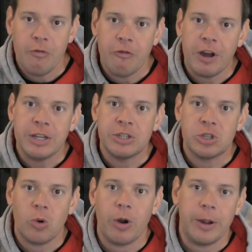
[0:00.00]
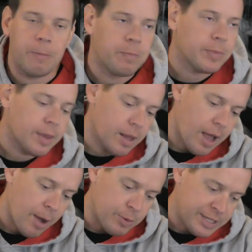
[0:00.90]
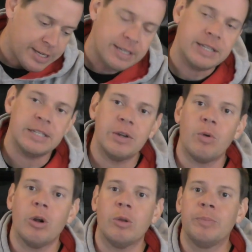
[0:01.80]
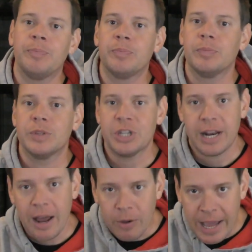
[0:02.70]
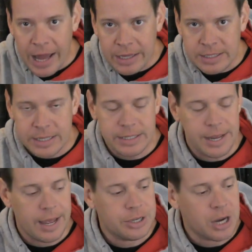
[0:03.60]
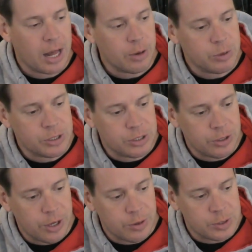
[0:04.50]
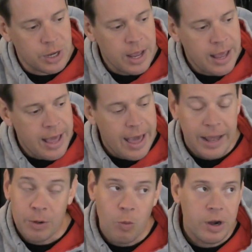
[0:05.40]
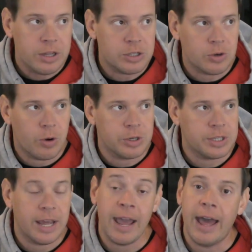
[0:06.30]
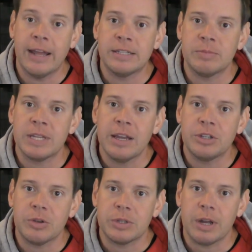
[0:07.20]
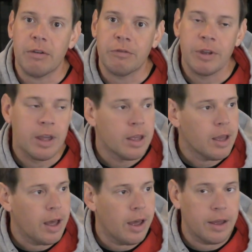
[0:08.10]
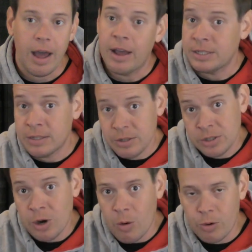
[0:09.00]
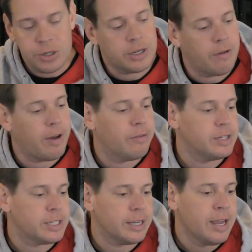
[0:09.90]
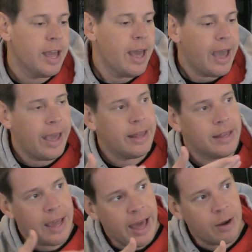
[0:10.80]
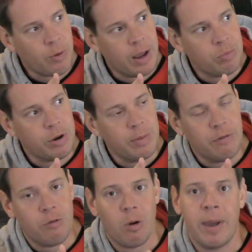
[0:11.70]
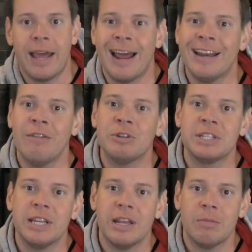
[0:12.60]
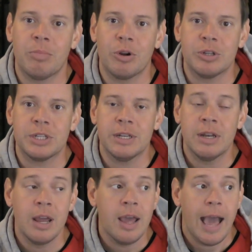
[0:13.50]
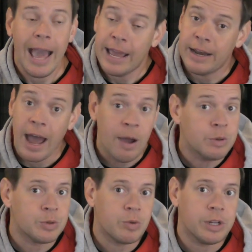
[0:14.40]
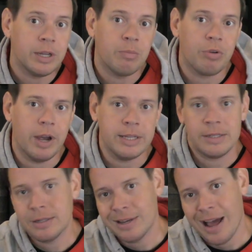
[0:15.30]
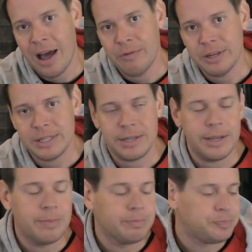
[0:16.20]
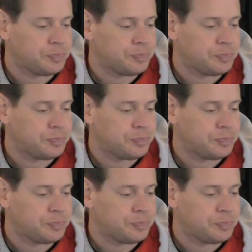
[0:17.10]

Funny story. I was in Disney World checking out Galaxy's Edge, Hollywood Studios, and in one of the stores they had some sideshow stuff, uh, uh Star Wars stuff, obviously, and they had Rey premium format, and I'd never seen it in person, and I was really impressed, obviously.